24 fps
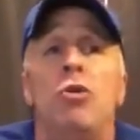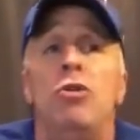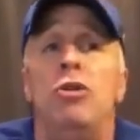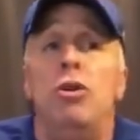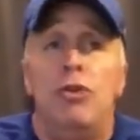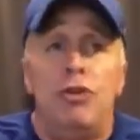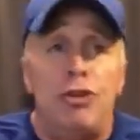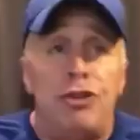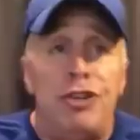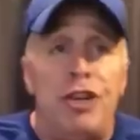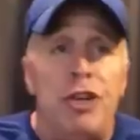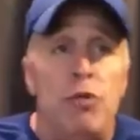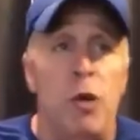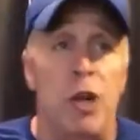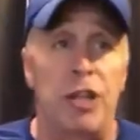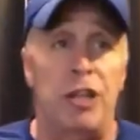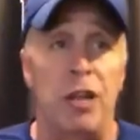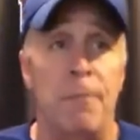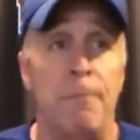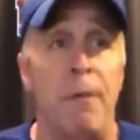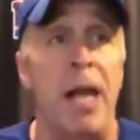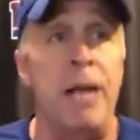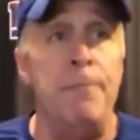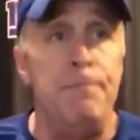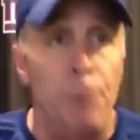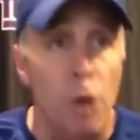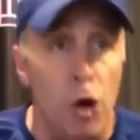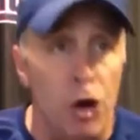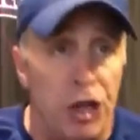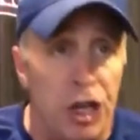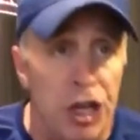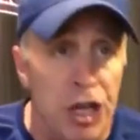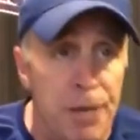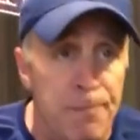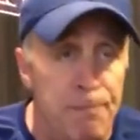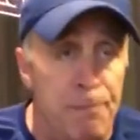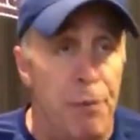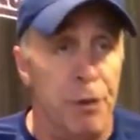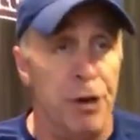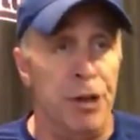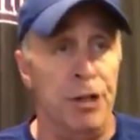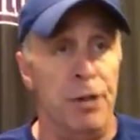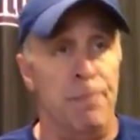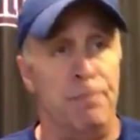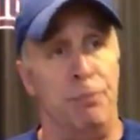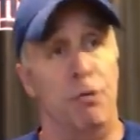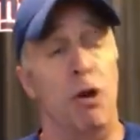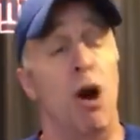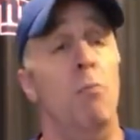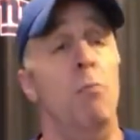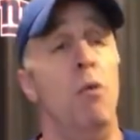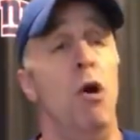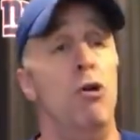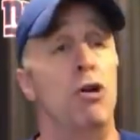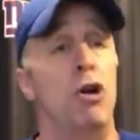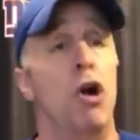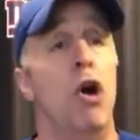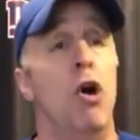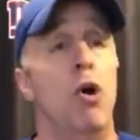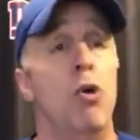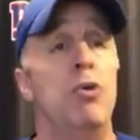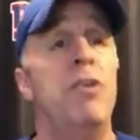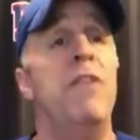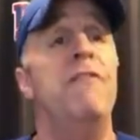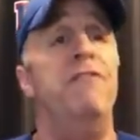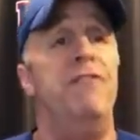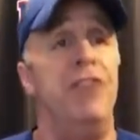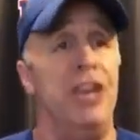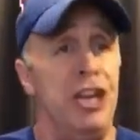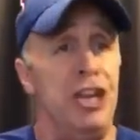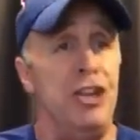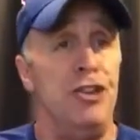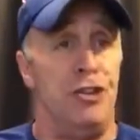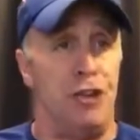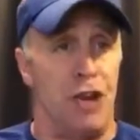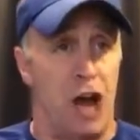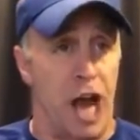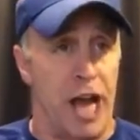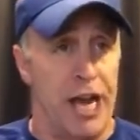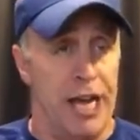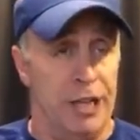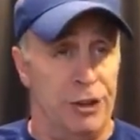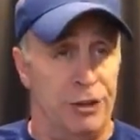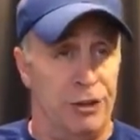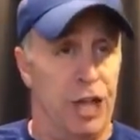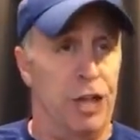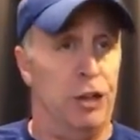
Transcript: Lucy went to MyBookie, put in the promo code V Giants,